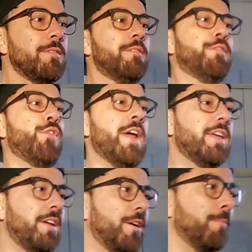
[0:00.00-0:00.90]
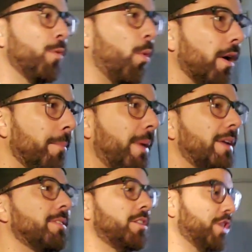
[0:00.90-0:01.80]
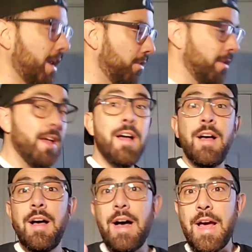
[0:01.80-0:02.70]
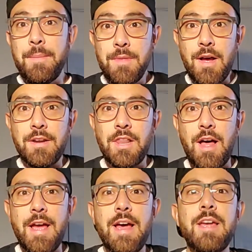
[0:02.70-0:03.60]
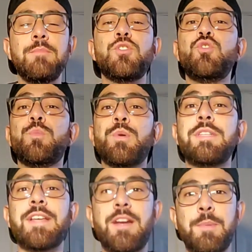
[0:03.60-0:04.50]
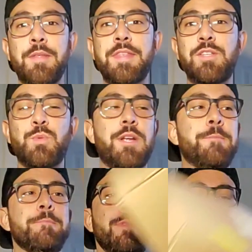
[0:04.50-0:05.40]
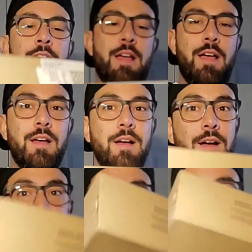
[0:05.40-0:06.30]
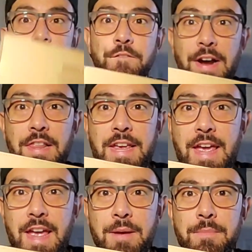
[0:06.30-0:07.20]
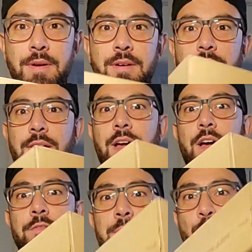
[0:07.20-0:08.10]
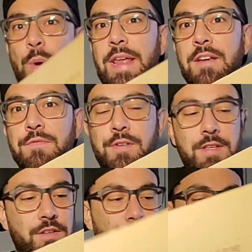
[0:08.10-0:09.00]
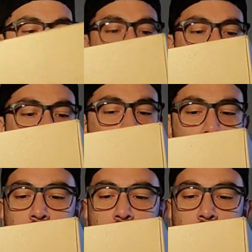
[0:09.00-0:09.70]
Frank here. Welcome back to the channel. I am not gonna lie, I am super excited about this one. It finally came. I've been waiting for these for a while.